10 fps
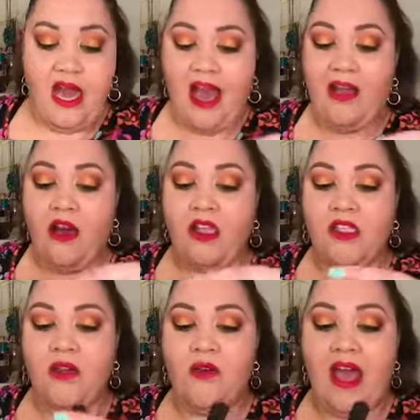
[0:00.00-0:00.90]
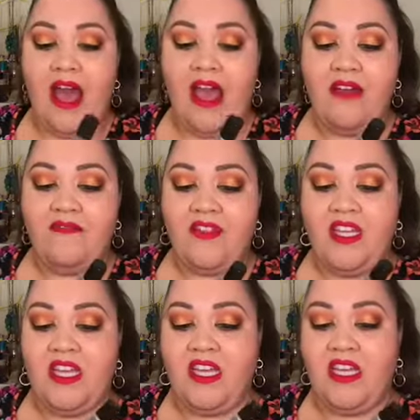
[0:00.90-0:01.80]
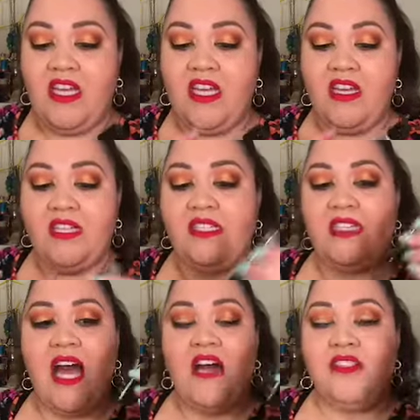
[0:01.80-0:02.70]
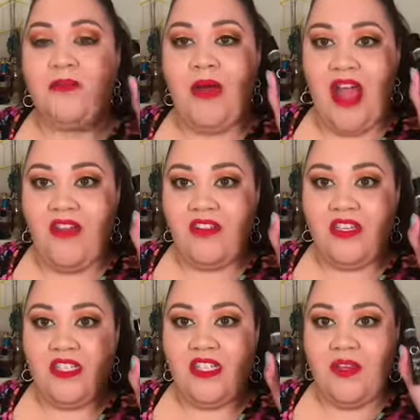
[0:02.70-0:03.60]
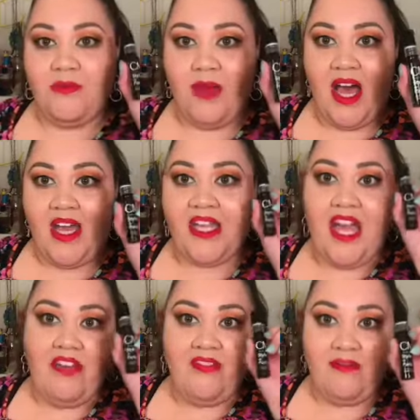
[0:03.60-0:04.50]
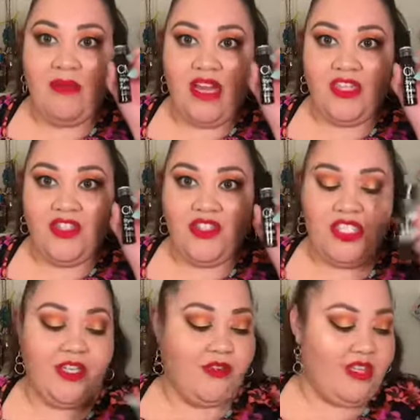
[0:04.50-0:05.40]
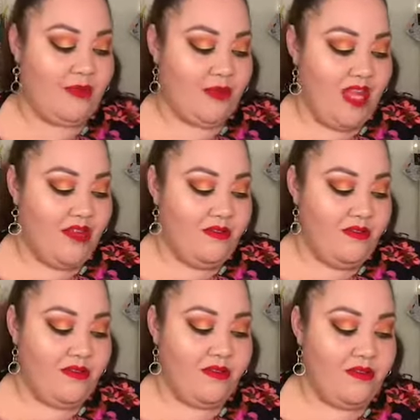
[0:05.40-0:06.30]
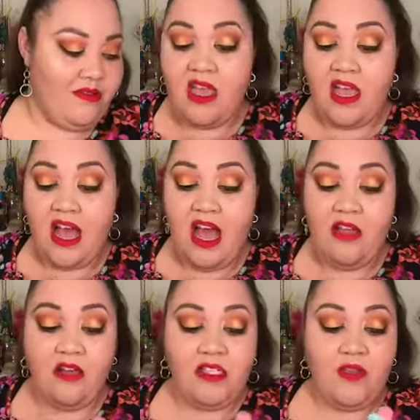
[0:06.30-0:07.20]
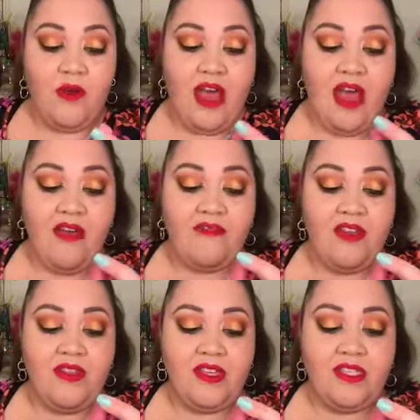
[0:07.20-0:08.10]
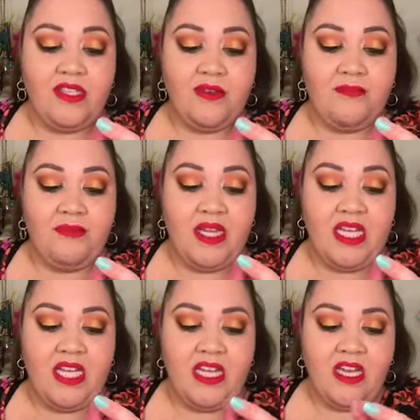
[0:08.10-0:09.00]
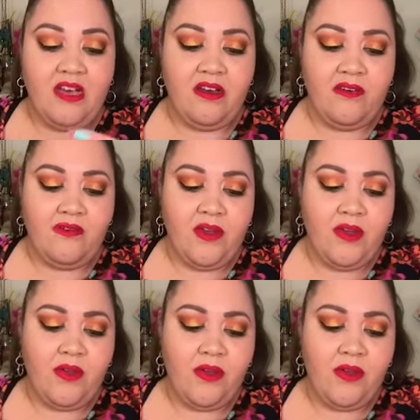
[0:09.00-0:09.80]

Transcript: I also have the Style de Paris by Catherine Malandrino as well. I also have this mini of